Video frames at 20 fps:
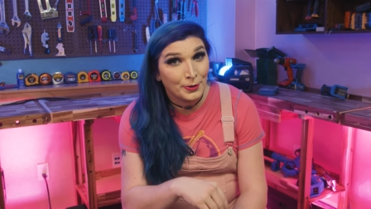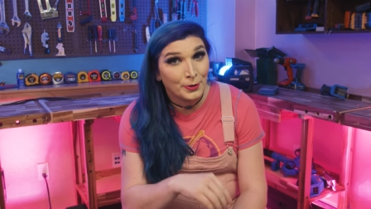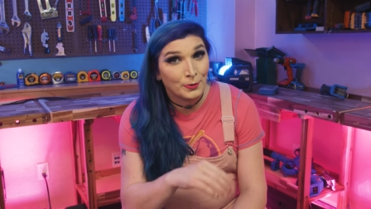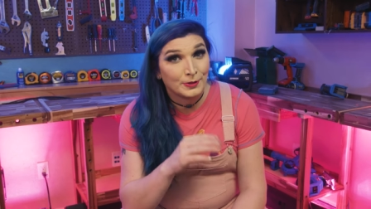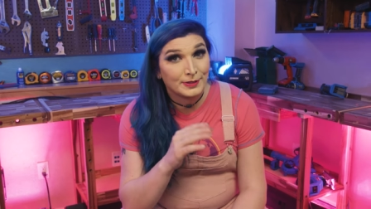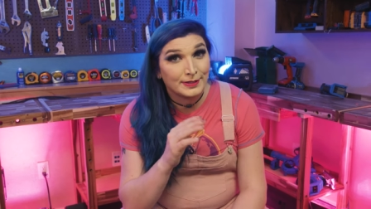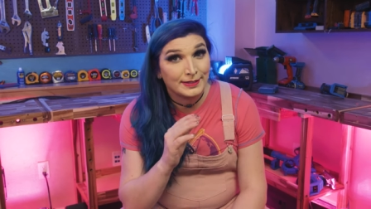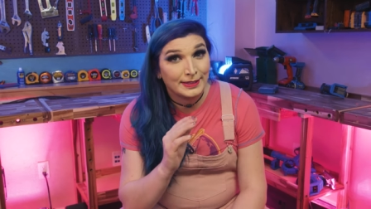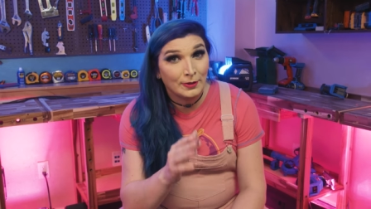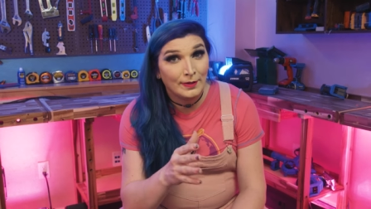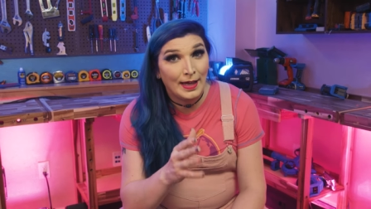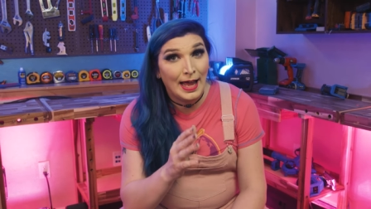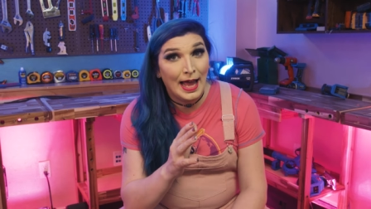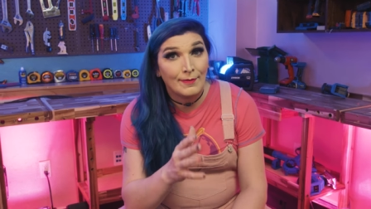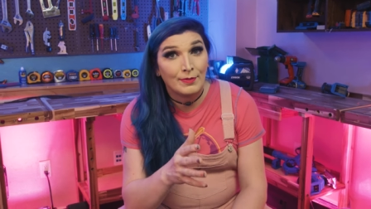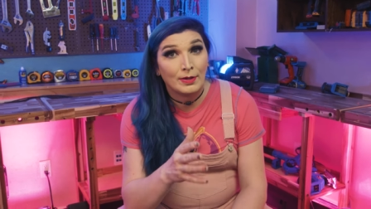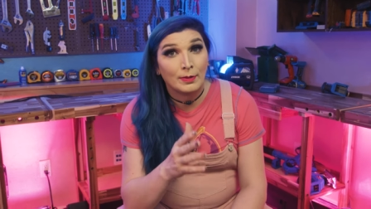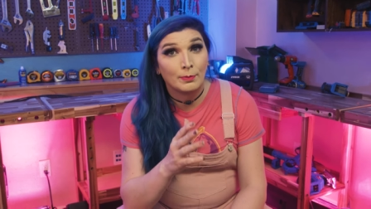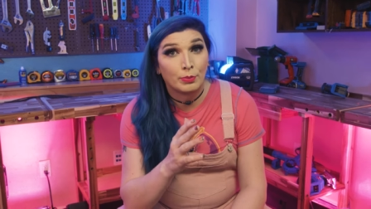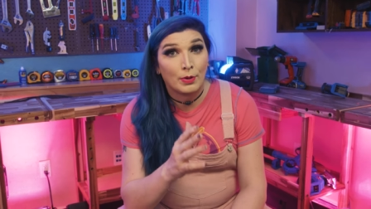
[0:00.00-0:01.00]
you're still
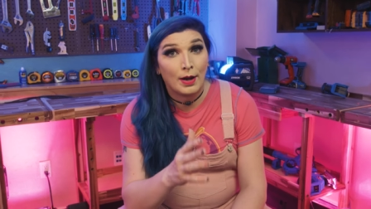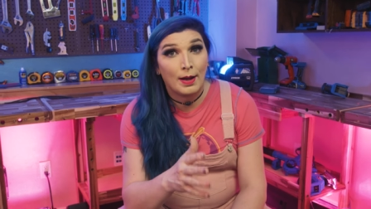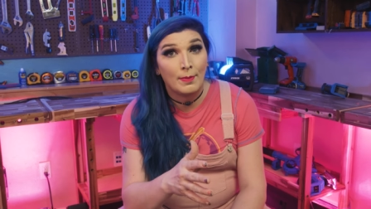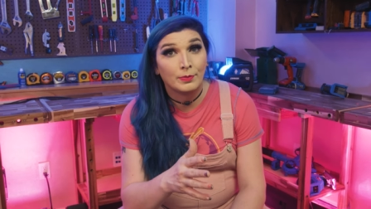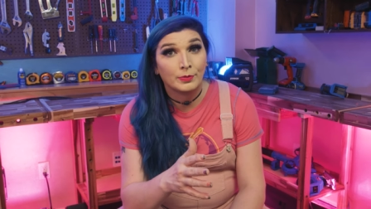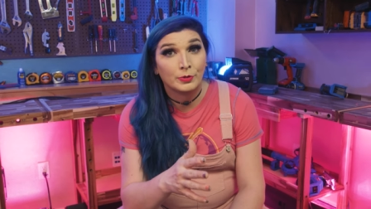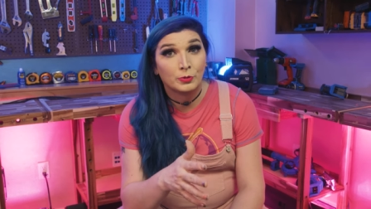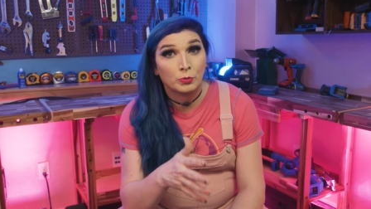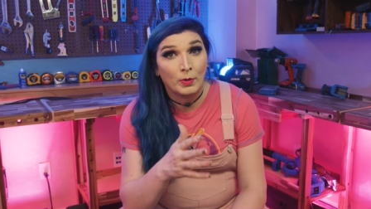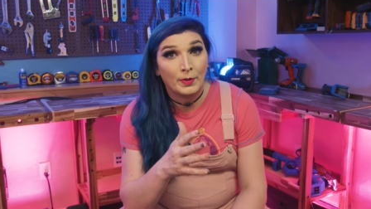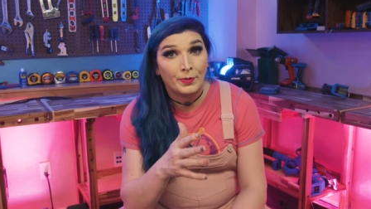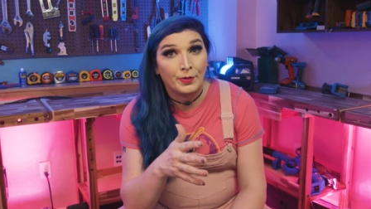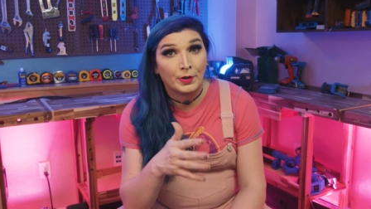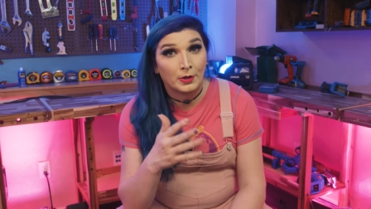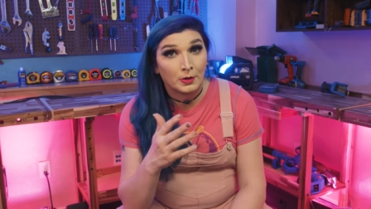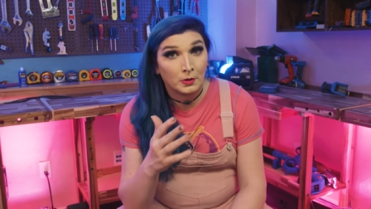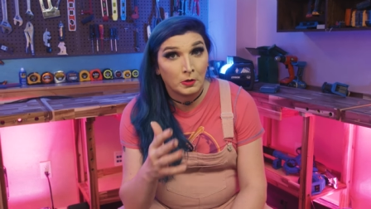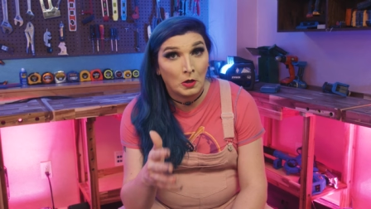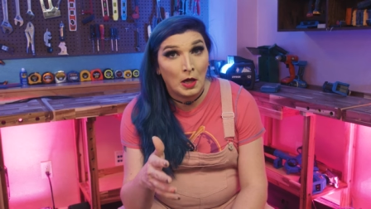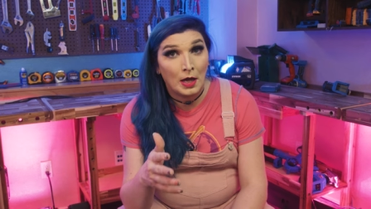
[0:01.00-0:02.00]
having problems with the
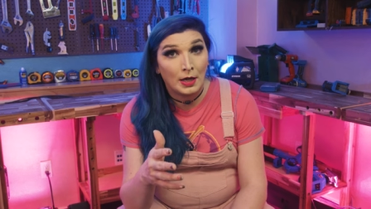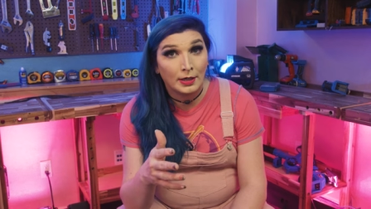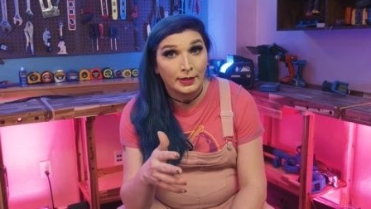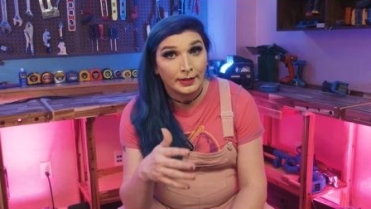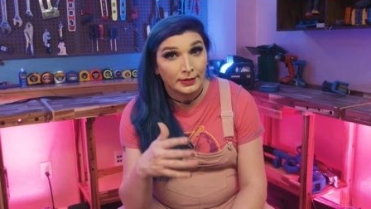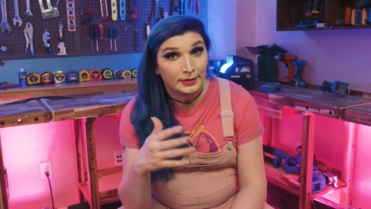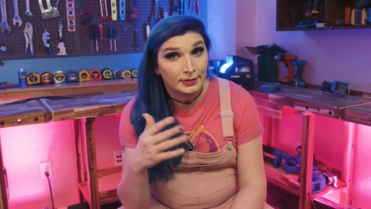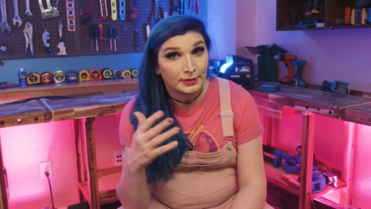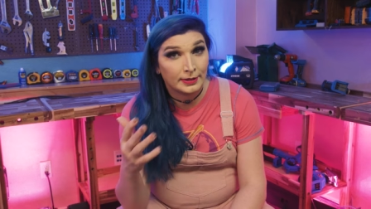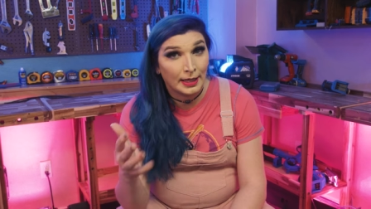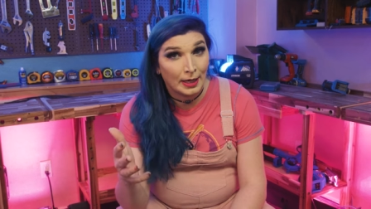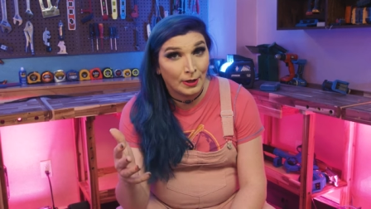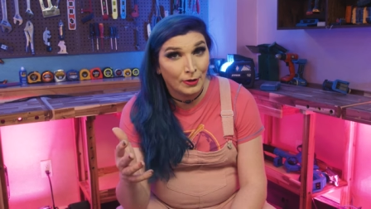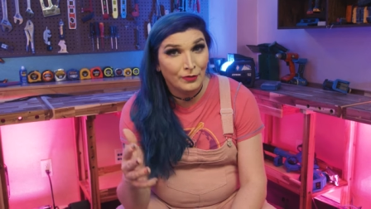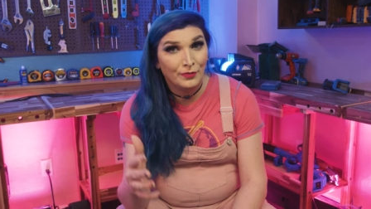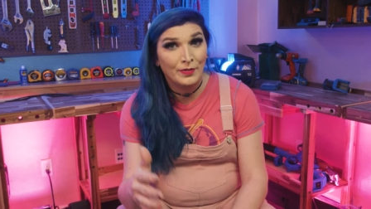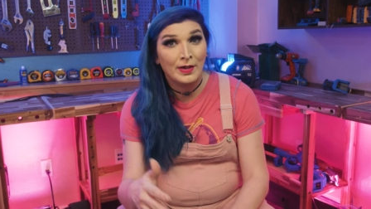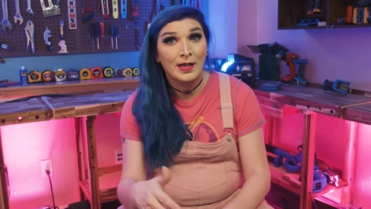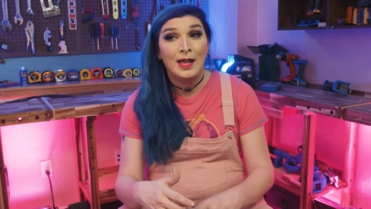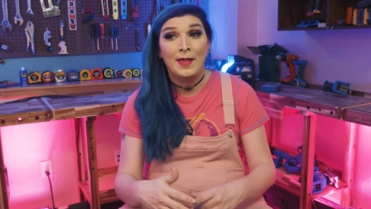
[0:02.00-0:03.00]
clog
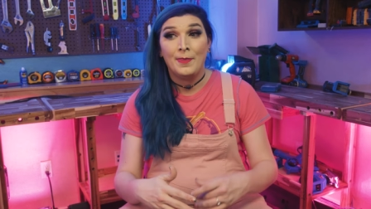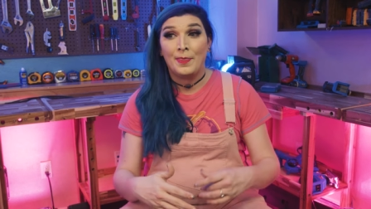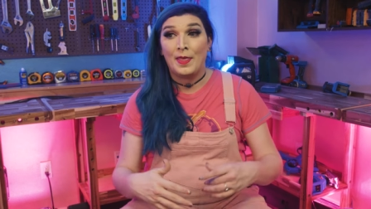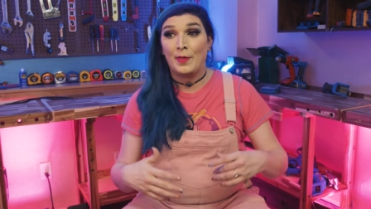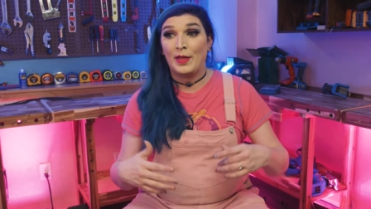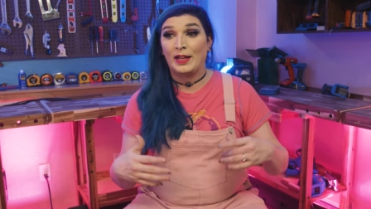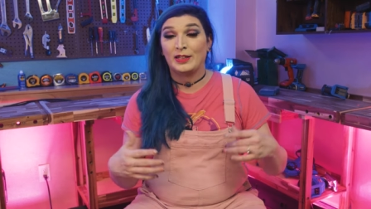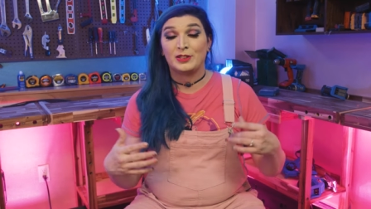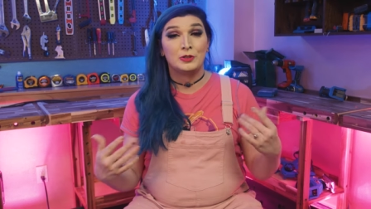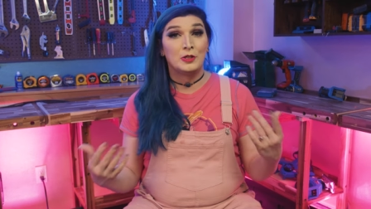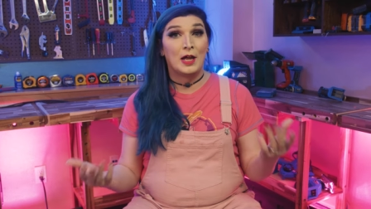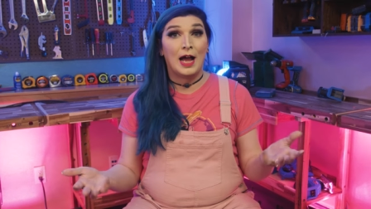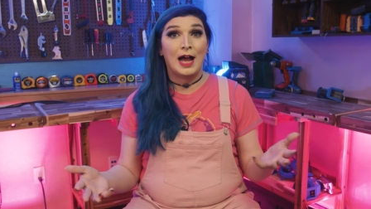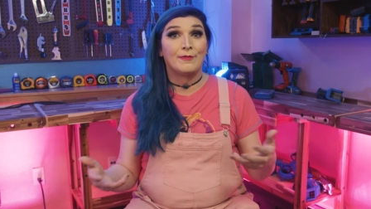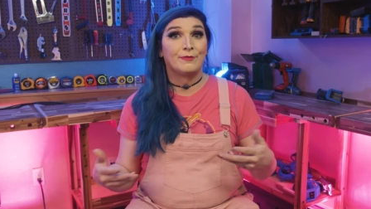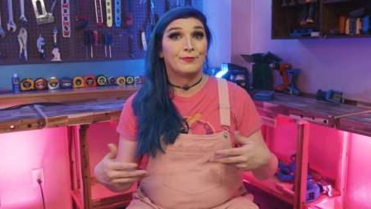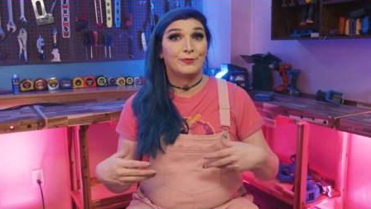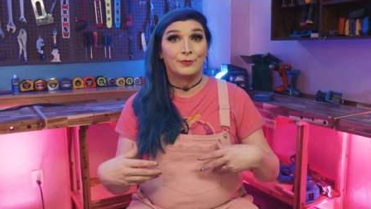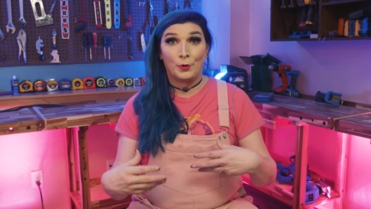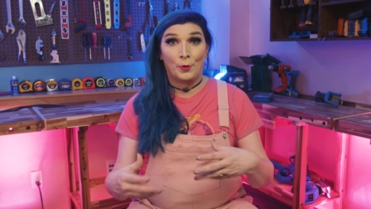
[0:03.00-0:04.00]
itself that is
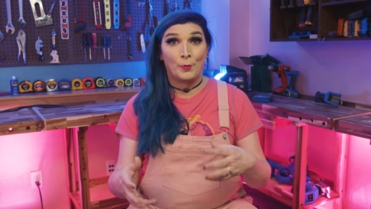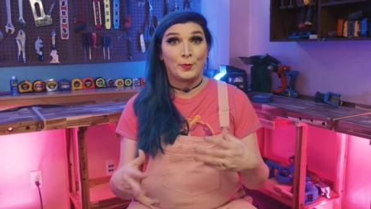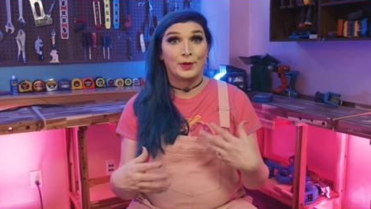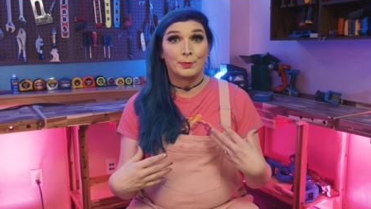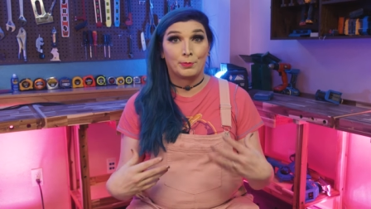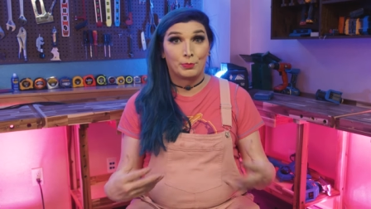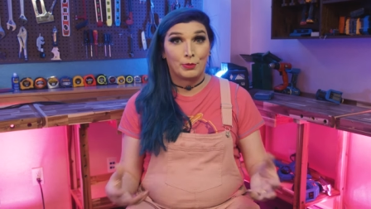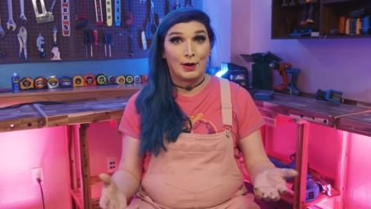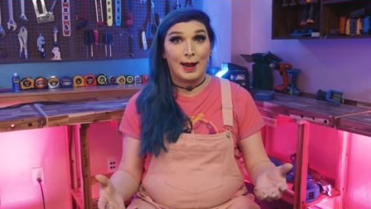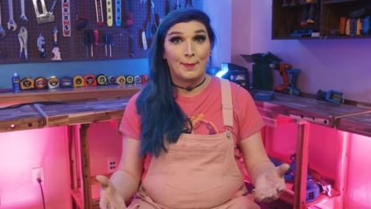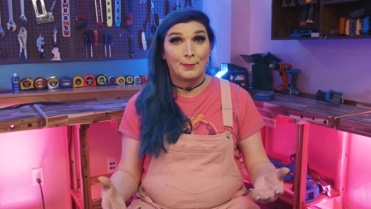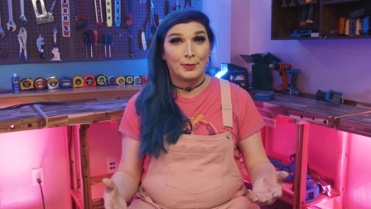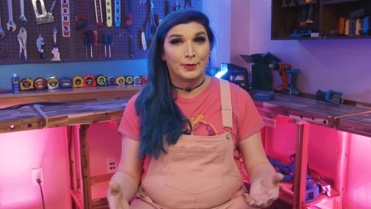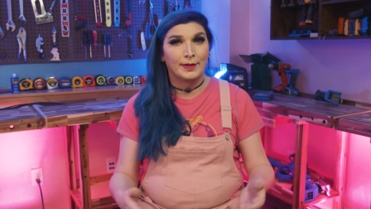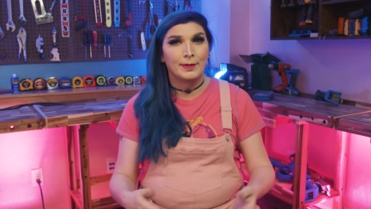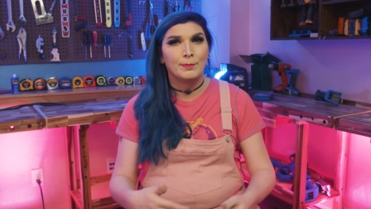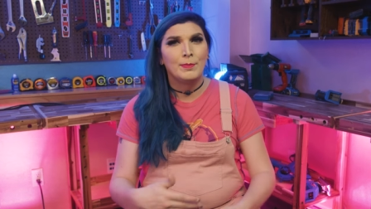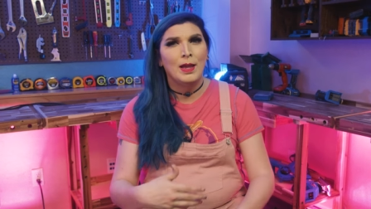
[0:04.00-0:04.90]
not flowing properly.